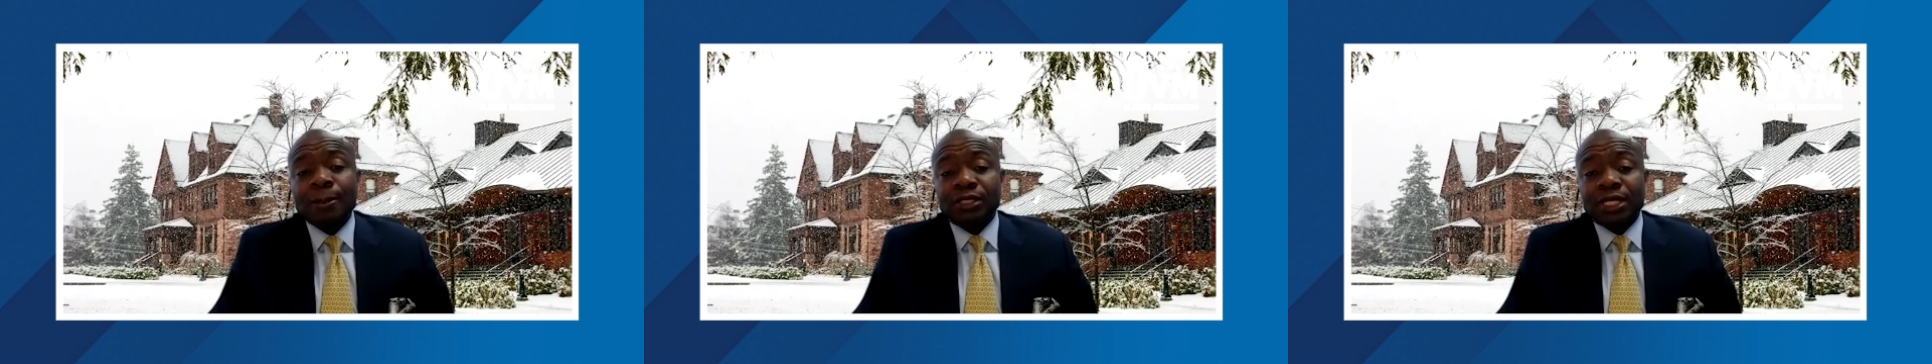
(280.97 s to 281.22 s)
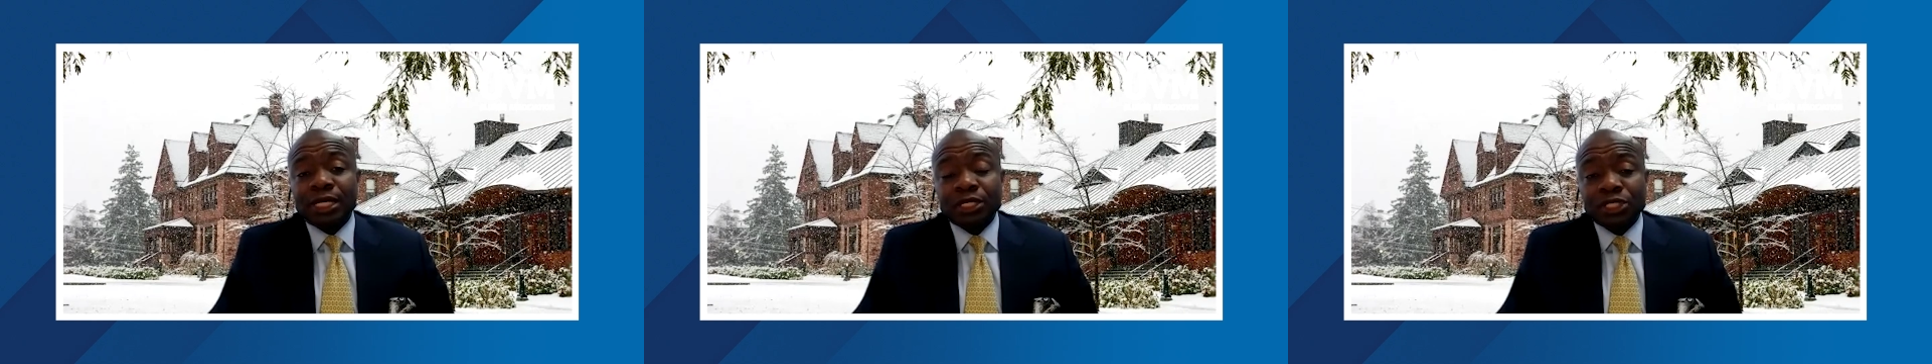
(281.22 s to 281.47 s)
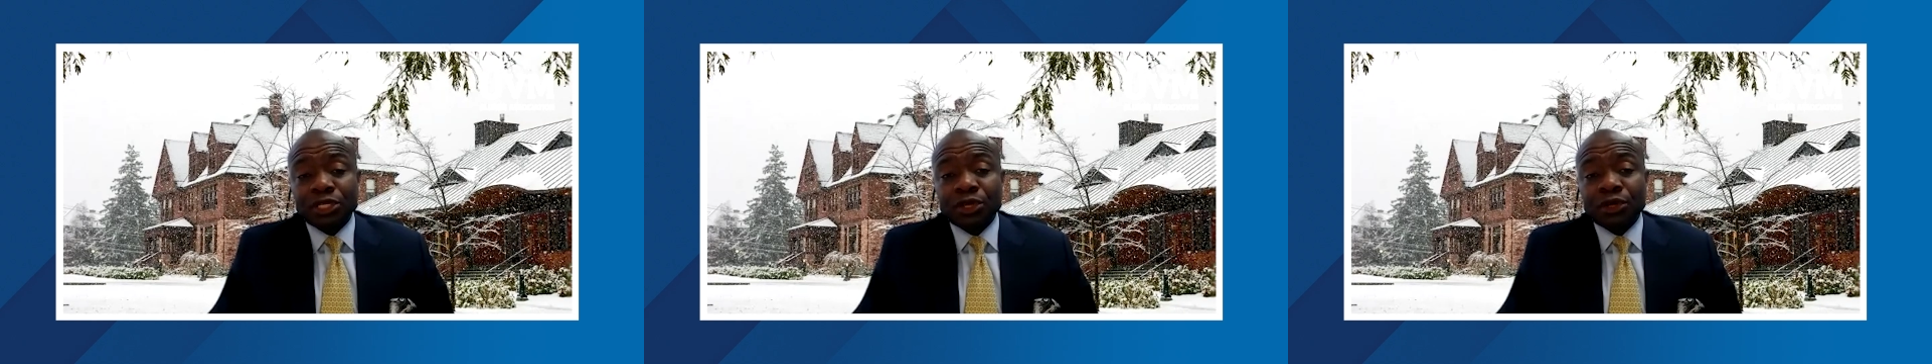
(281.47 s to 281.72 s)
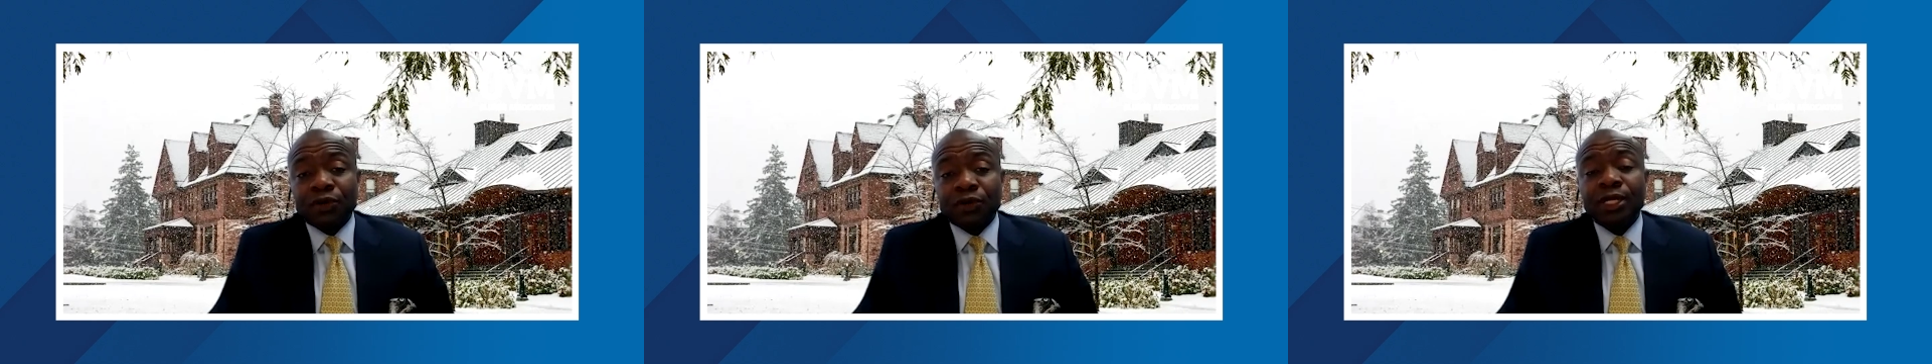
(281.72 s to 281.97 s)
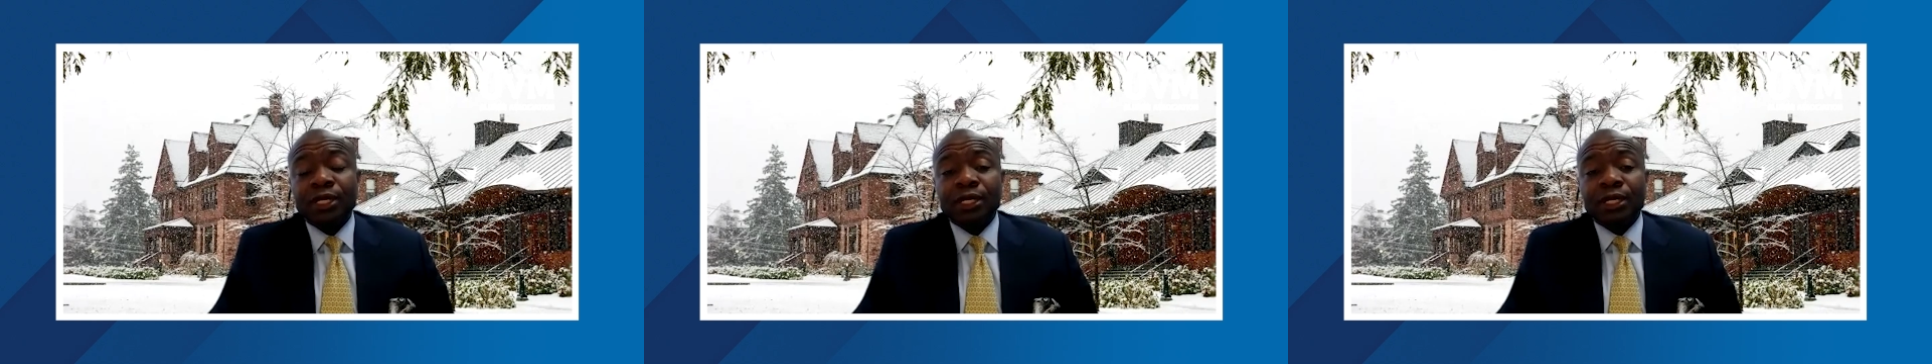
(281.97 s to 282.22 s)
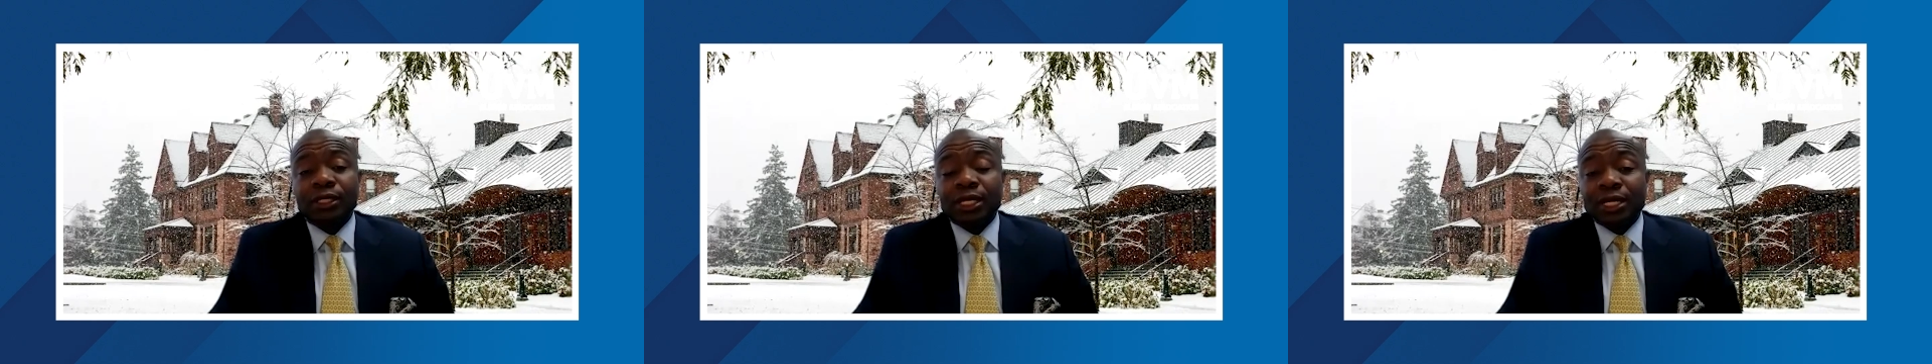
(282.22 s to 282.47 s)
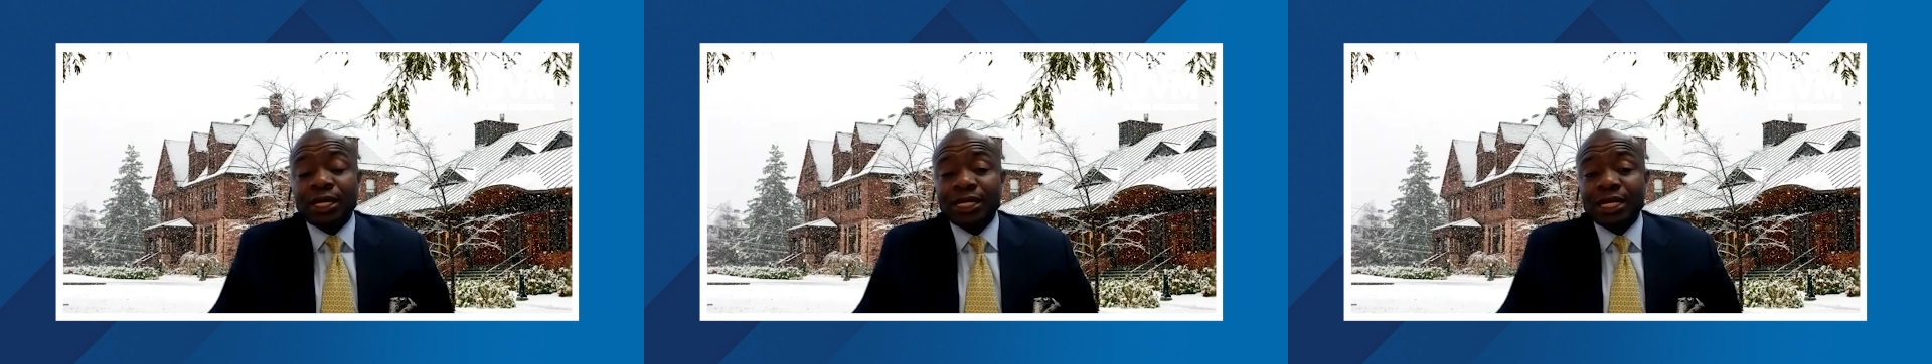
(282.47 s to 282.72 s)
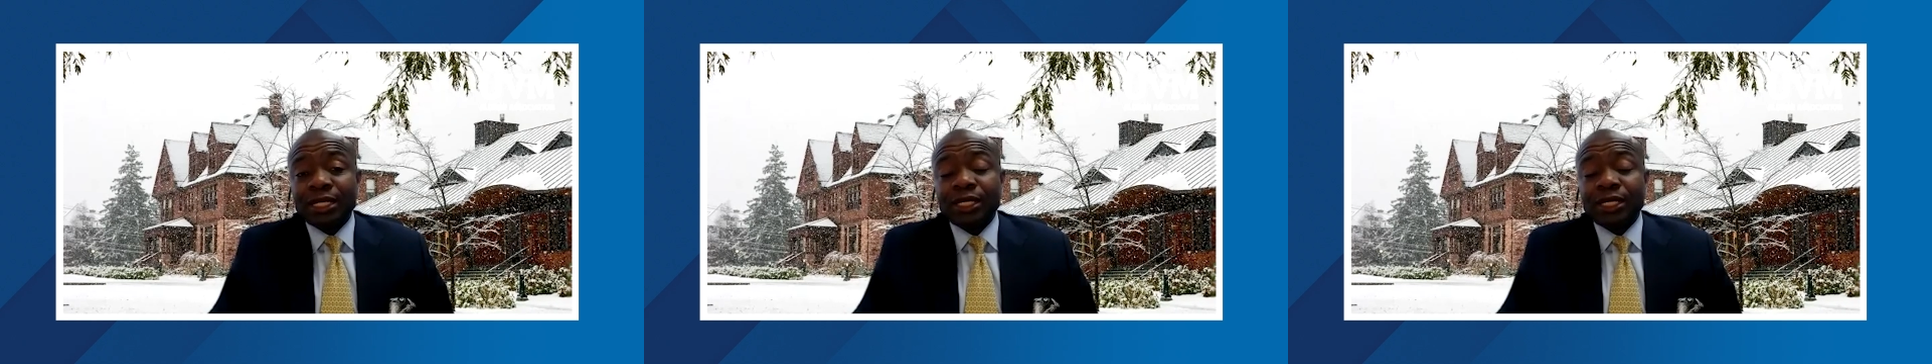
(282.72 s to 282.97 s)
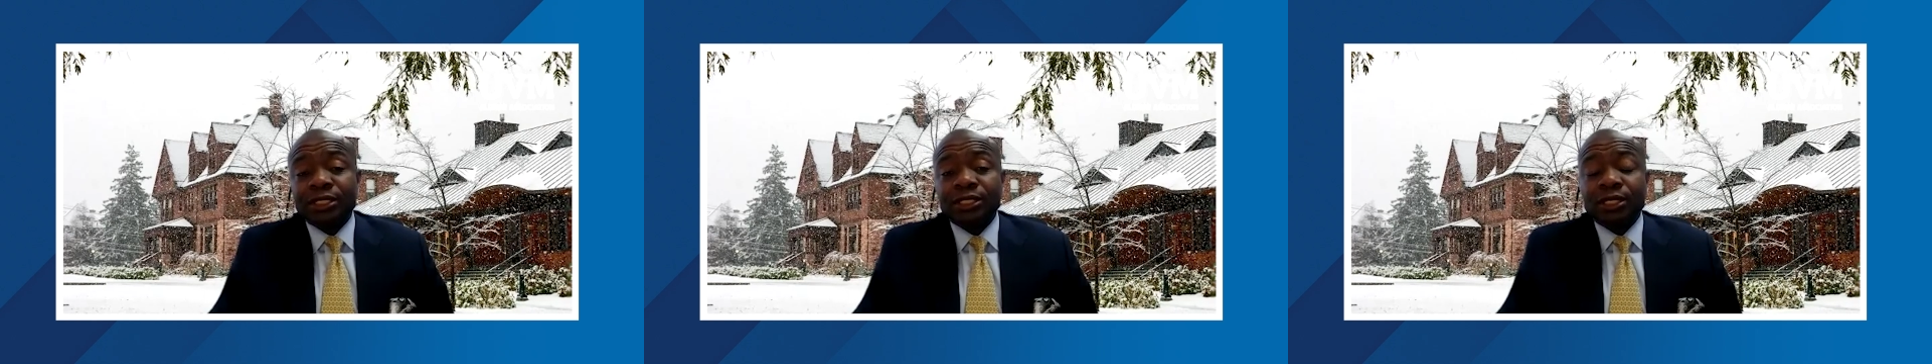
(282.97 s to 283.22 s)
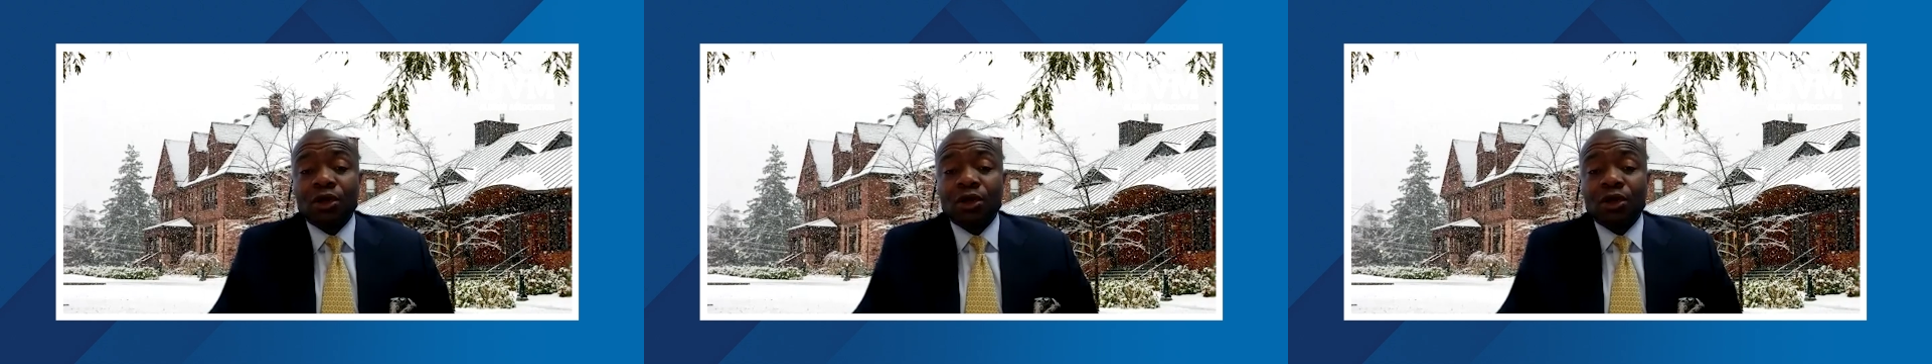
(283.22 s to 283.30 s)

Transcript: data security, data analytics,